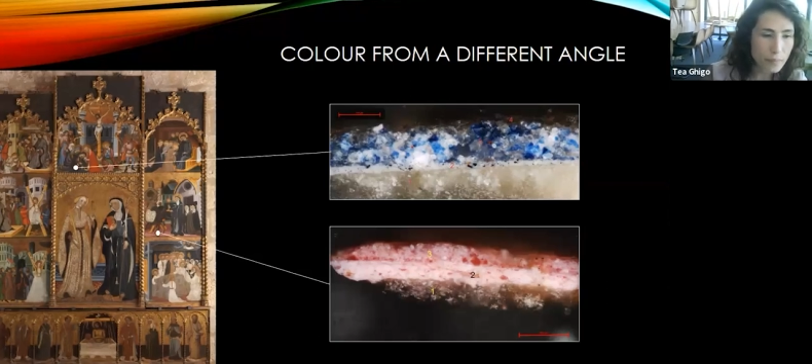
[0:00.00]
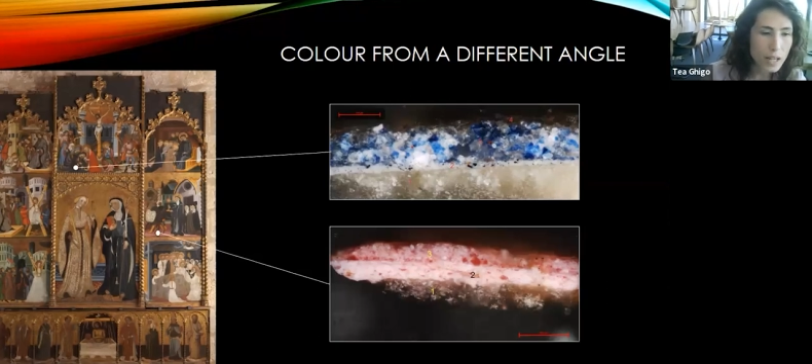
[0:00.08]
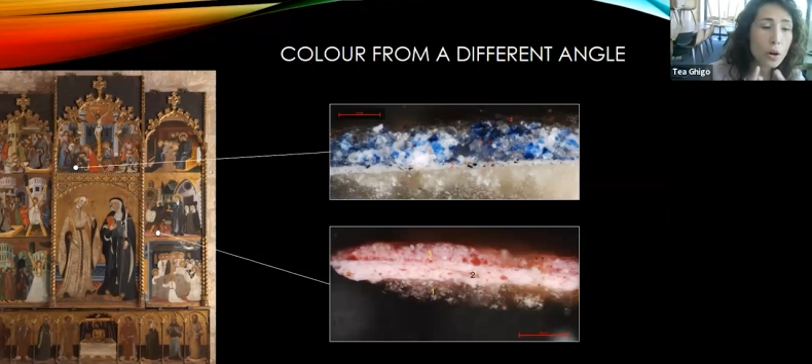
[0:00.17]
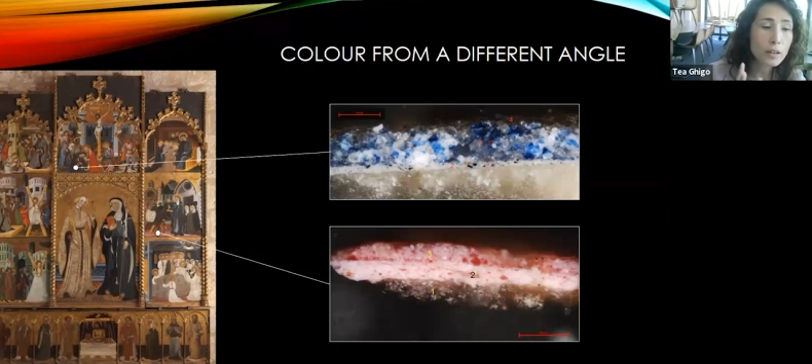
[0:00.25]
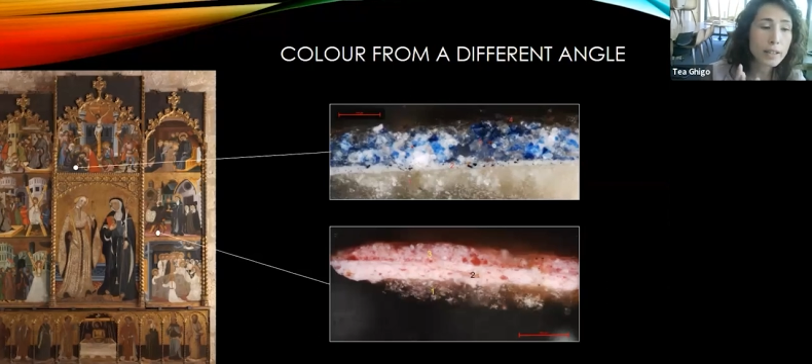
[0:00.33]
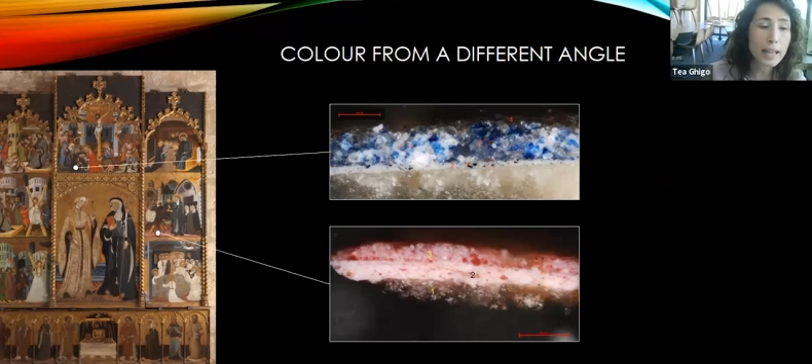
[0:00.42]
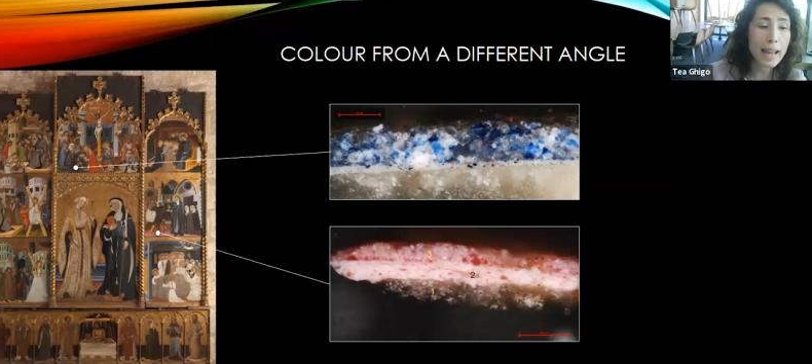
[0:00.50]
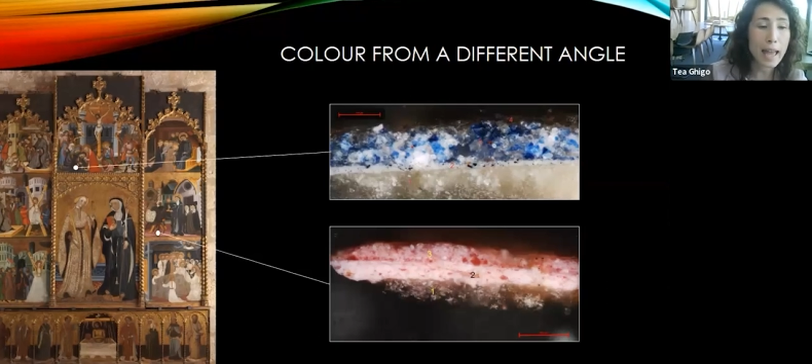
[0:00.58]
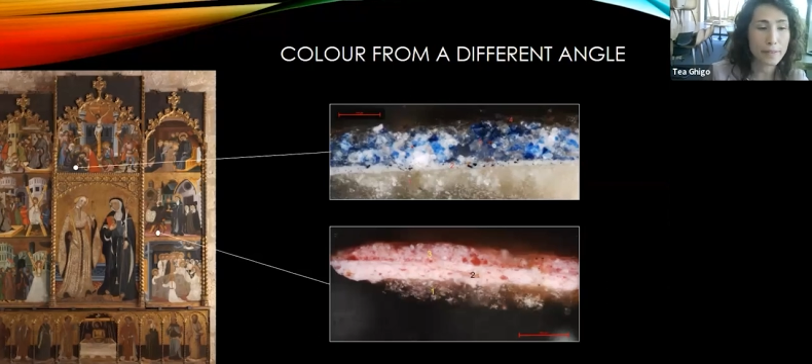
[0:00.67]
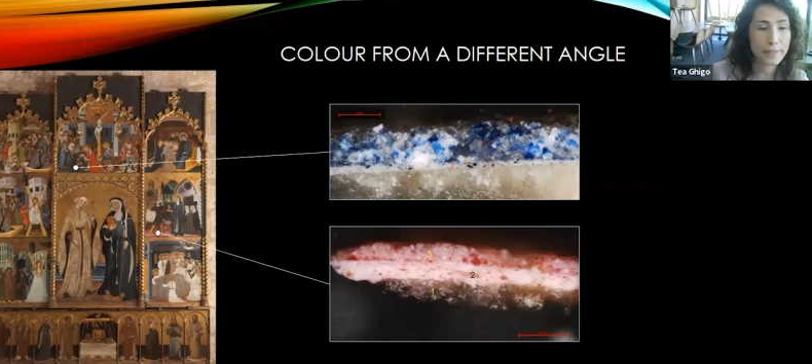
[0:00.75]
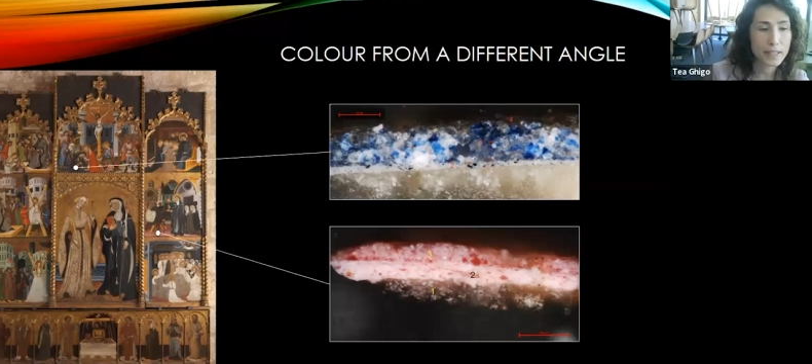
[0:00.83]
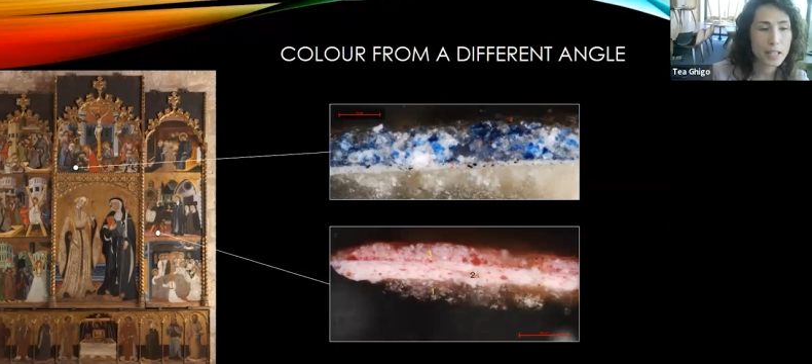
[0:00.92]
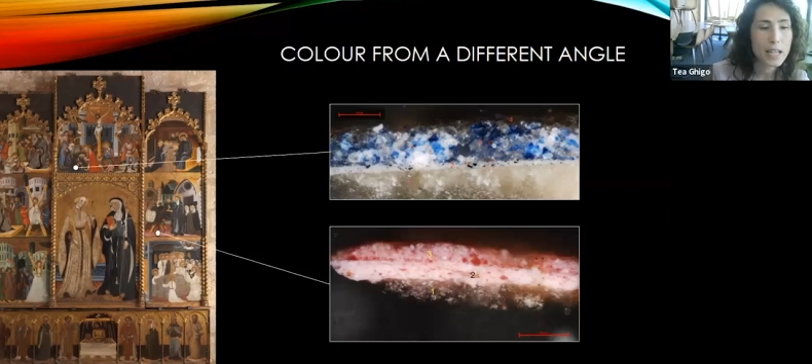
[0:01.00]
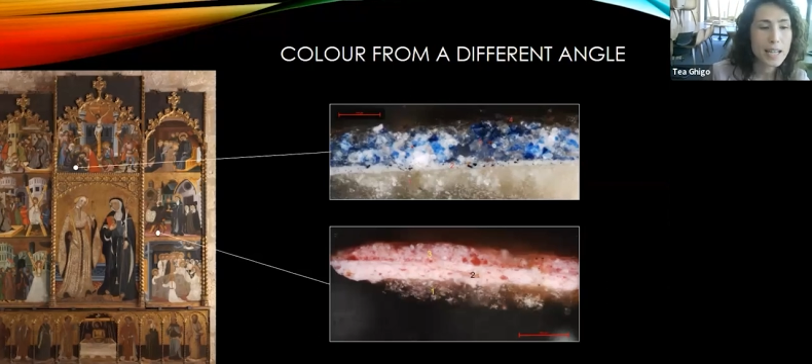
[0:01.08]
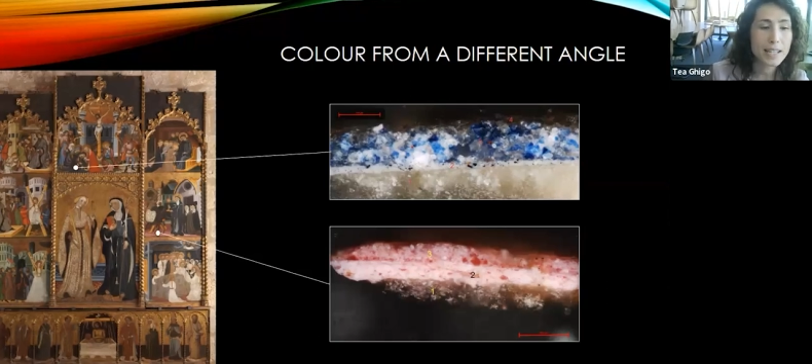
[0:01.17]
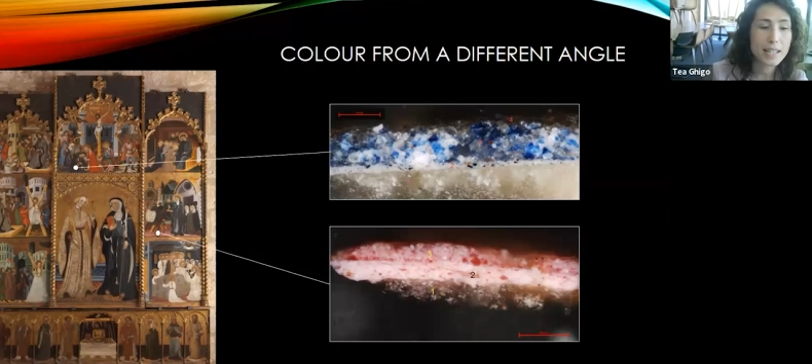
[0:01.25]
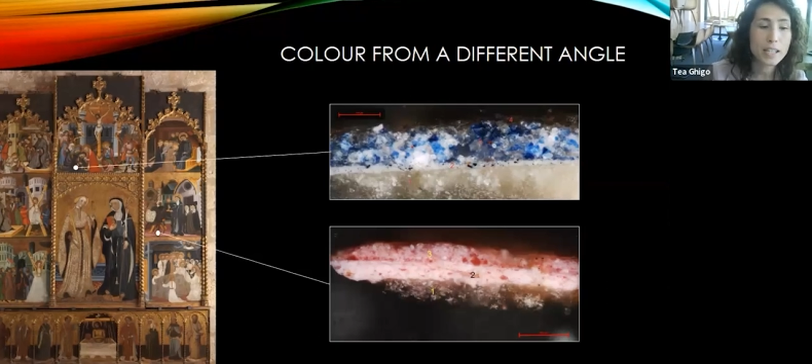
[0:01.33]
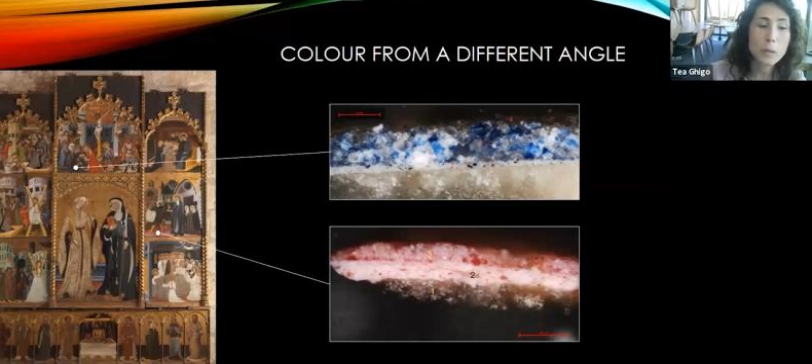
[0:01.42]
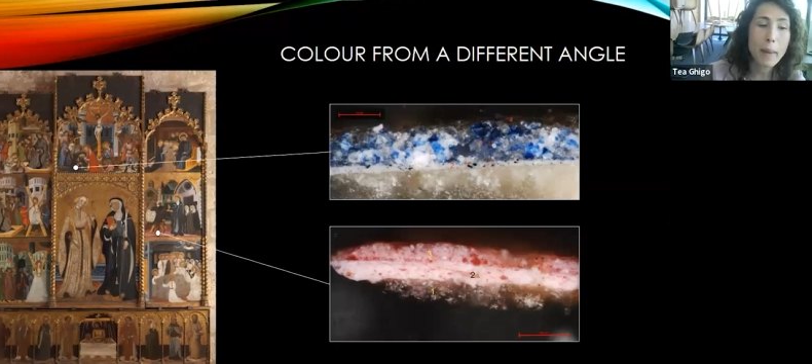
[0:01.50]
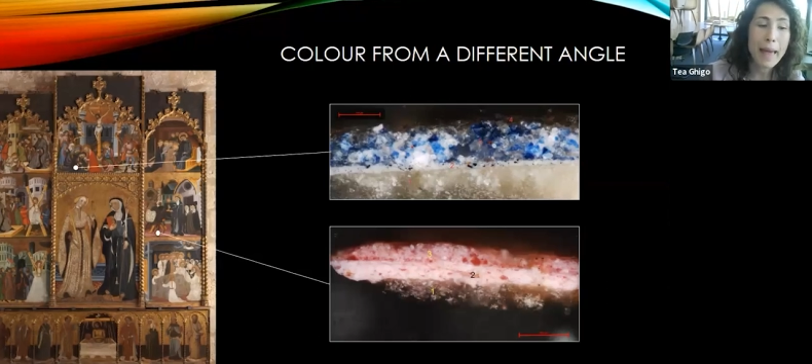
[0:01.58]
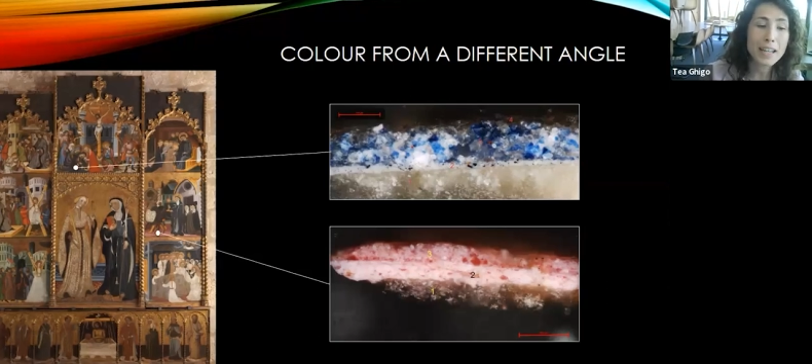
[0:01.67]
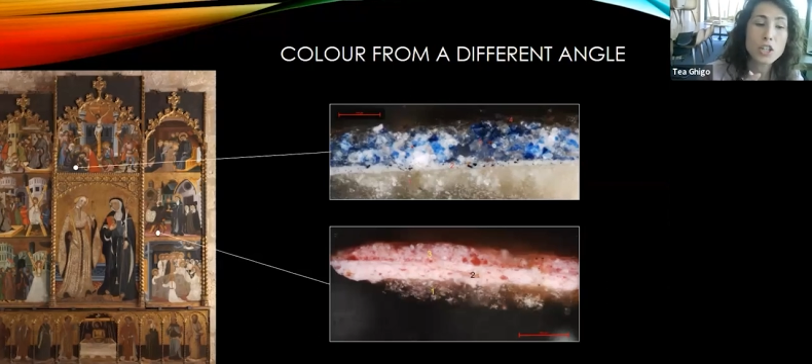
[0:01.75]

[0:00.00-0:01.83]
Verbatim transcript: So on the left, is a